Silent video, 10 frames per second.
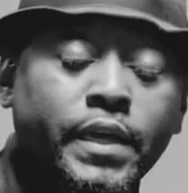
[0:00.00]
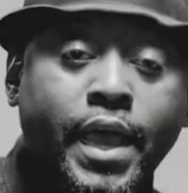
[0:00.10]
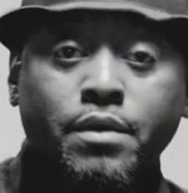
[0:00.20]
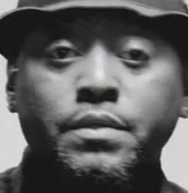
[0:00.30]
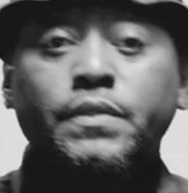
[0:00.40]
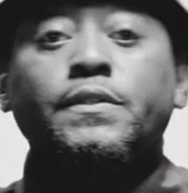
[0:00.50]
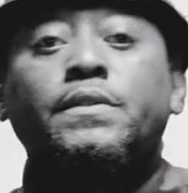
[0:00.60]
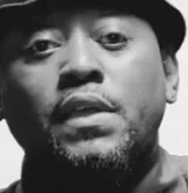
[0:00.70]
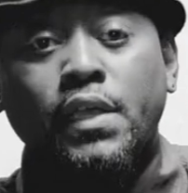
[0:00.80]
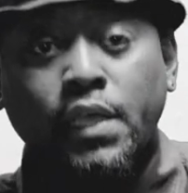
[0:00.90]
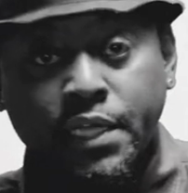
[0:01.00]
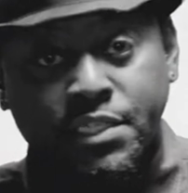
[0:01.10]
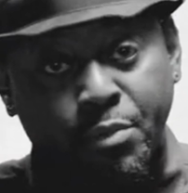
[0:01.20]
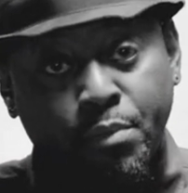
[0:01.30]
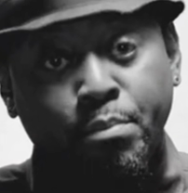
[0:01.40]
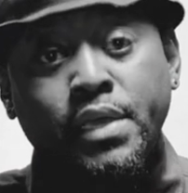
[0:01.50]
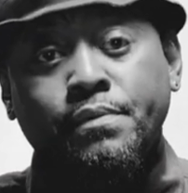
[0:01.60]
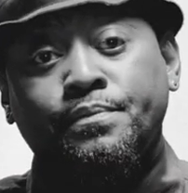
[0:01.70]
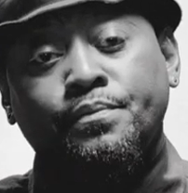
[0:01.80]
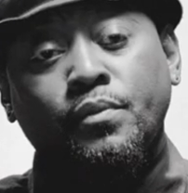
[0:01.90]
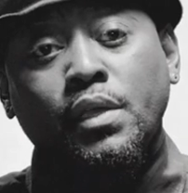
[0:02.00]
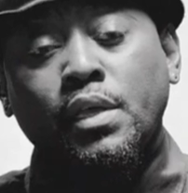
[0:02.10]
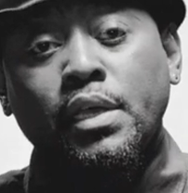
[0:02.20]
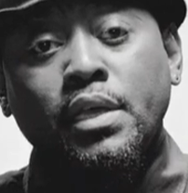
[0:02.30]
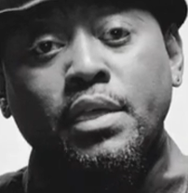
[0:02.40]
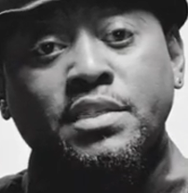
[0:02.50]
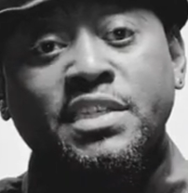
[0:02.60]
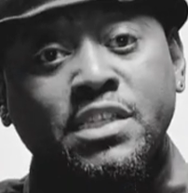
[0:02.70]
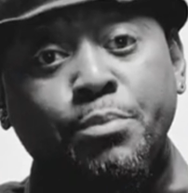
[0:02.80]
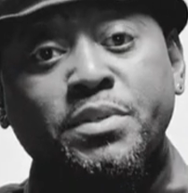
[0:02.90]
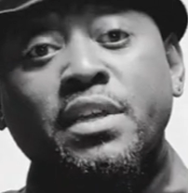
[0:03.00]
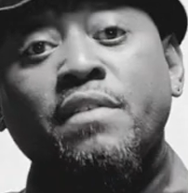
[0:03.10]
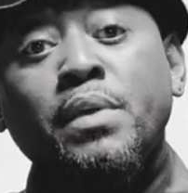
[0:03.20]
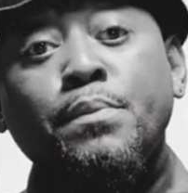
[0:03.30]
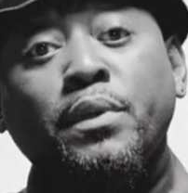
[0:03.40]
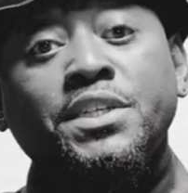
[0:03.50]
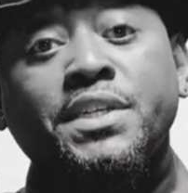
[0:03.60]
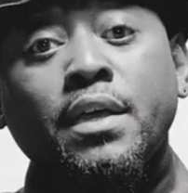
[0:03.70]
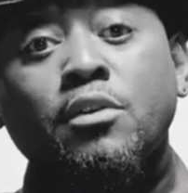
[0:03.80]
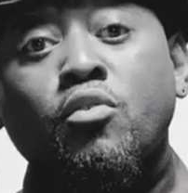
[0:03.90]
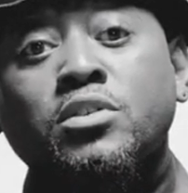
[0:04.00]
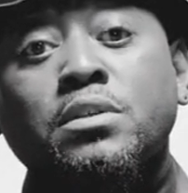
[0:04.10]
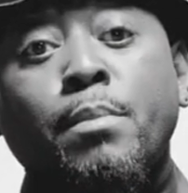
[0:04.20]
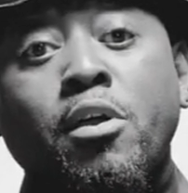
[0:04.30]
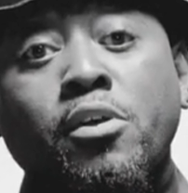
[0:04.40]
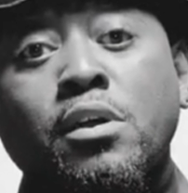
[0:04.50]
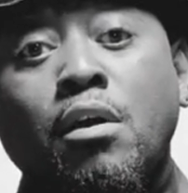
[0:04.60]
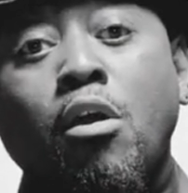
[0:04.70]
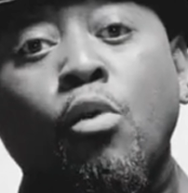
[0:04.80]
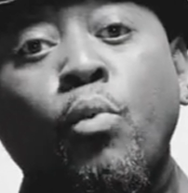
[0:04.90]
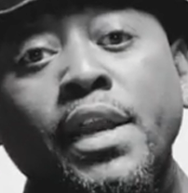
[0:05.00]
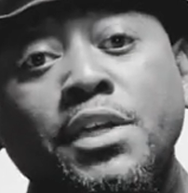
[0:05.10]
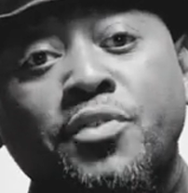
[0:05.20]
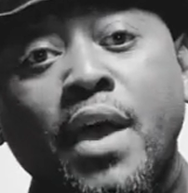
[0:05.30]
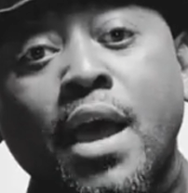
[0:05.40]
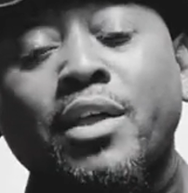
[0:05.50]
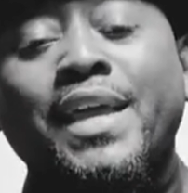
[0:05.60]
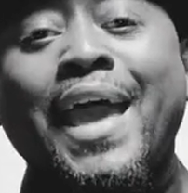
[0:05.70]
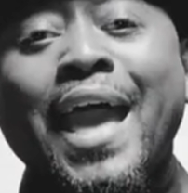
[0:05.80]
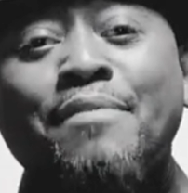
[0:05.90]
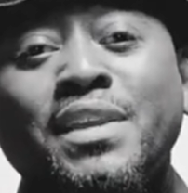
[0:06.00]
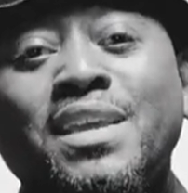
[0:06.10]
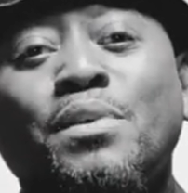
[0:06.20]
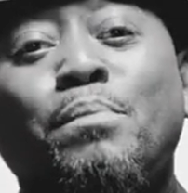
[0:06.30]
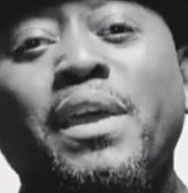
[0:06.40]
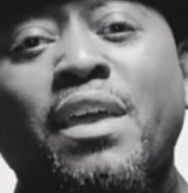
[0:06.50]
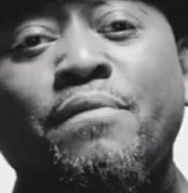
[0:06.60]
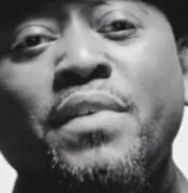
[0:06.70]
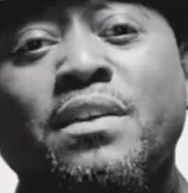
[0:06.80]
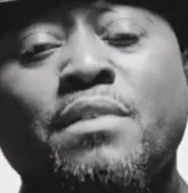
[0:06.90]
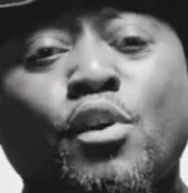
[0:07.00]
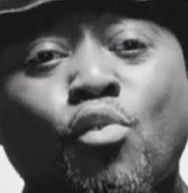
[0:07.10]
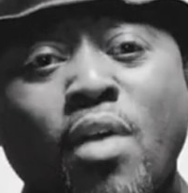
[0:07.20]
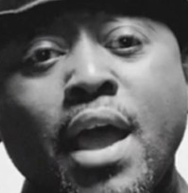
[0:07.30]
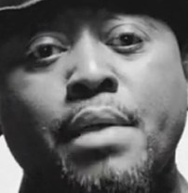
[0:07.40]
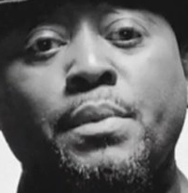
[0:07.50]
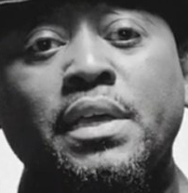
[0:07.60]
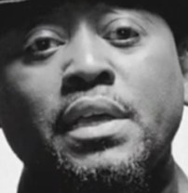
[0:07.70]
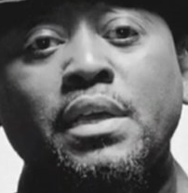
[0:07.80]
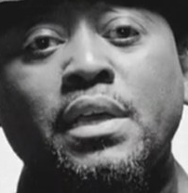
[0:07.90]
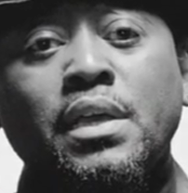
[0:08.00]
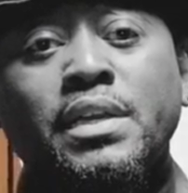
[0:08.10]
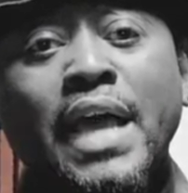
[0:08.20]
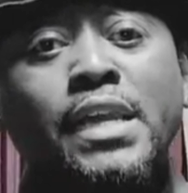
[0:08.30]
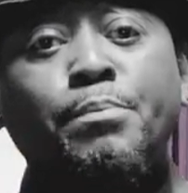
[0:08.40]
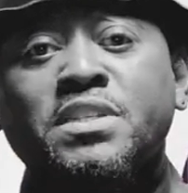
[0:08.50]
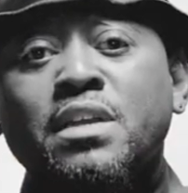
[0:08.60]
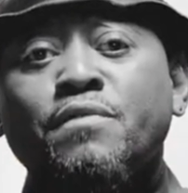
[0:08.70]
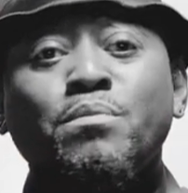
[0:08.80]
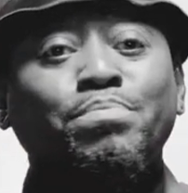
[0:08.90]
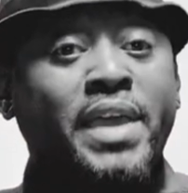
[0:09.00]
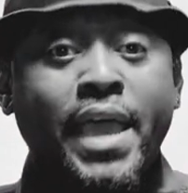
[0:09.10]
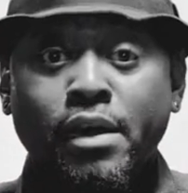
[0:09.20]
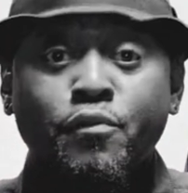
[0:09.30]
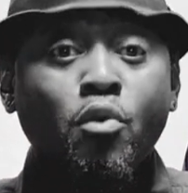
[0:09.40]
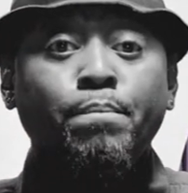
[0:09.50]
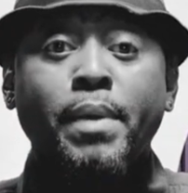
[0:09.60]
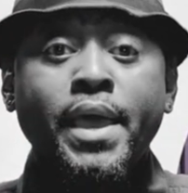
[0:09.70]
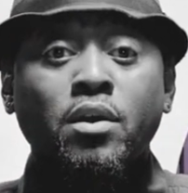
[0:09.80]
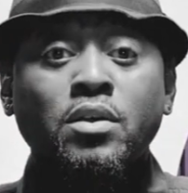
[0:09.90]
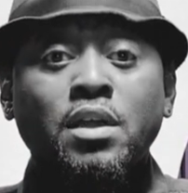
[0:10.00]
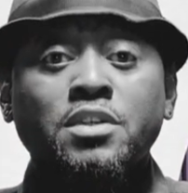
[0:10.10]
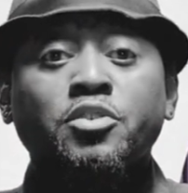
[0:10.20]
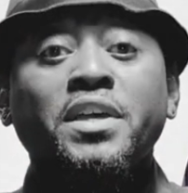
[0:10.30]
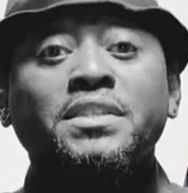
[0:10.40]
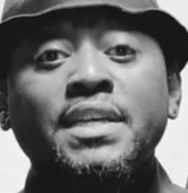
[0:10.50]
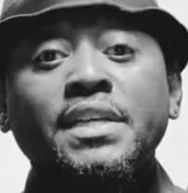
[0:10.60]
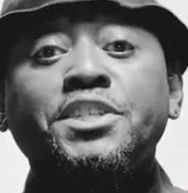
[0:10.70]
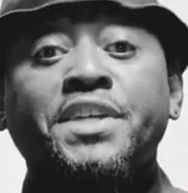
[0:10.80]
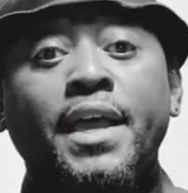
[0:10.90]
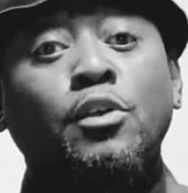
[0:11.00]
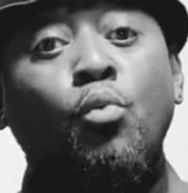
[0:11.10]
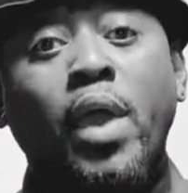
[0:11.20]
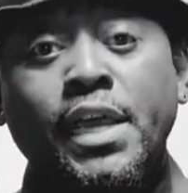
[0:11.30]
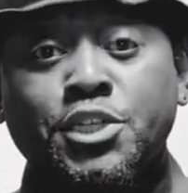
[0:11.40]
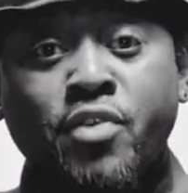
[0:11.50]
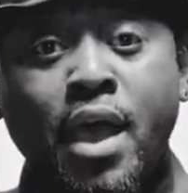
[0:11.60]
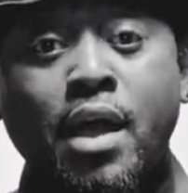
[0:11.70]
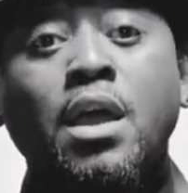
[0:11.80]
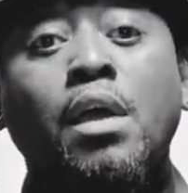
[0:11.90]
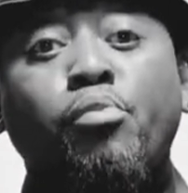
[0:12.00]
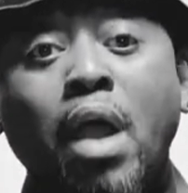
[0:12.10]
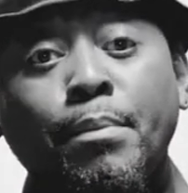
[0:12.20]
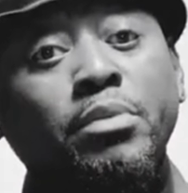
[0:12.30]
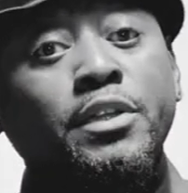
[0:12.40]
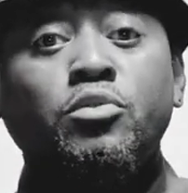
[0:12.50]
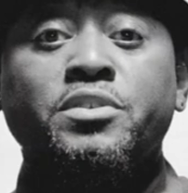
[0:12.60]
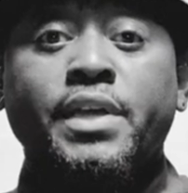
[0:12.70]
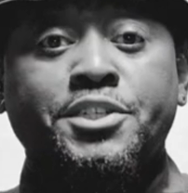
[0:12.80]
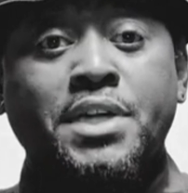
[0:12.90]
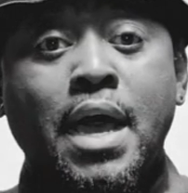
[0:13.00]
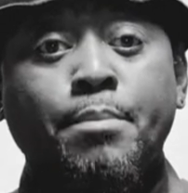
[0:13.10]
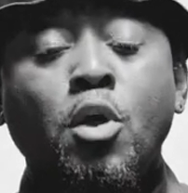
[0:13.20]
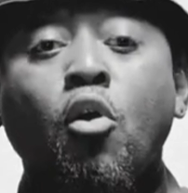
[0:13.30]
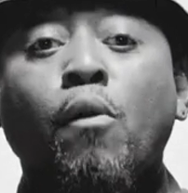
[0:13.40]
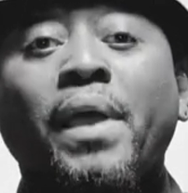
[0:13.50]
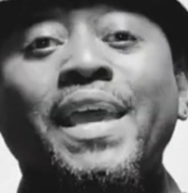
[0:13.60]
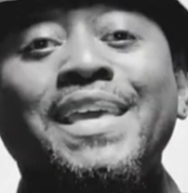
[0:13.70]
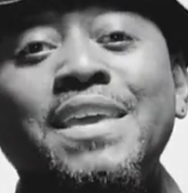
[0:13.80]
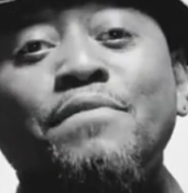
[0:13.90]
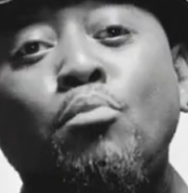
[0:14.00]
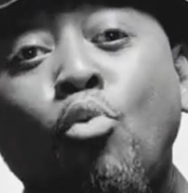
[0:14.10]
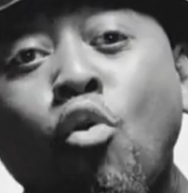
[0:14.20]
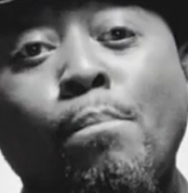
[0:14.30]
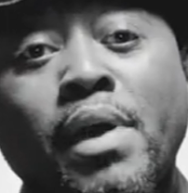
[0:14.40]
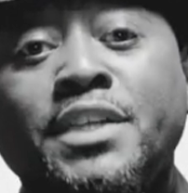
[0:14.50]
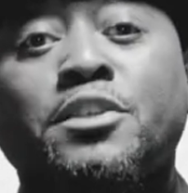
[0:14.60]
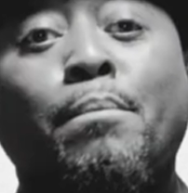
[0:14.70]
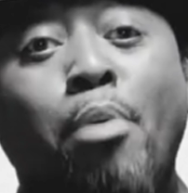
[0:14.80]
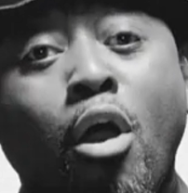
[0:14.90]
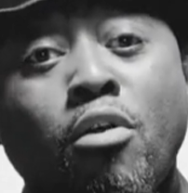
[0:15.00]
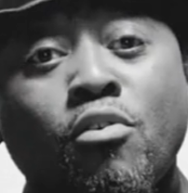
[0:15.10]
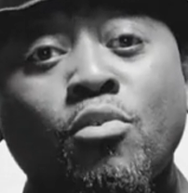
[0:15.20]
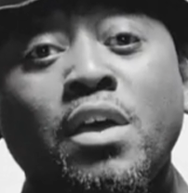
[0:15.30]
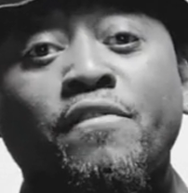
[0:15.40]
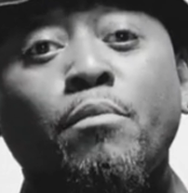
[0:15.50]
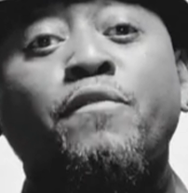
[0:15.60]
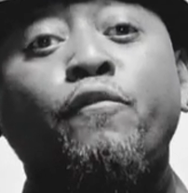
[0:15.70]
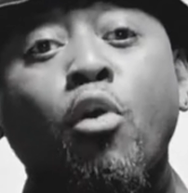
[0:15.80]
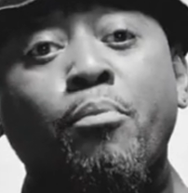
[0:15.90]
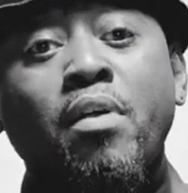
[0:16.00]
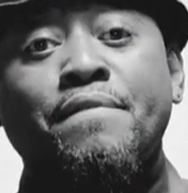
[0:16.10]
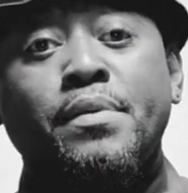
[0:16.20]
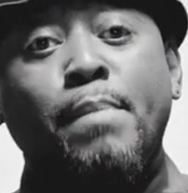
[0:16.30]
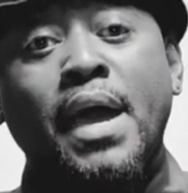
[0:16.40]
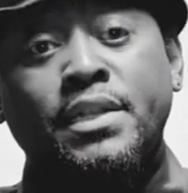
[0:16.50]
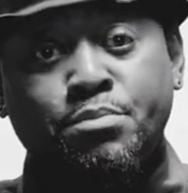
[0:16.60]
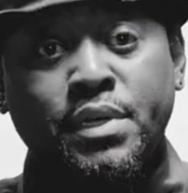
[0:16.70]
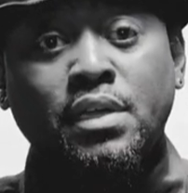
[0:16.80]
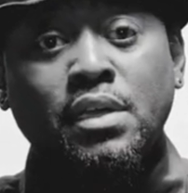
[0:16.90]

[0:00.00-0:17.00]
Now, Exhibit B. sixty percent of people in jail across America are awaiting trial and haven't even been convicted of a crime. ninety percent of them can't afford bail, so they sit in jail awaiting trial, probably lose their job, or pay even more money to borrow from a for-profit bondsman.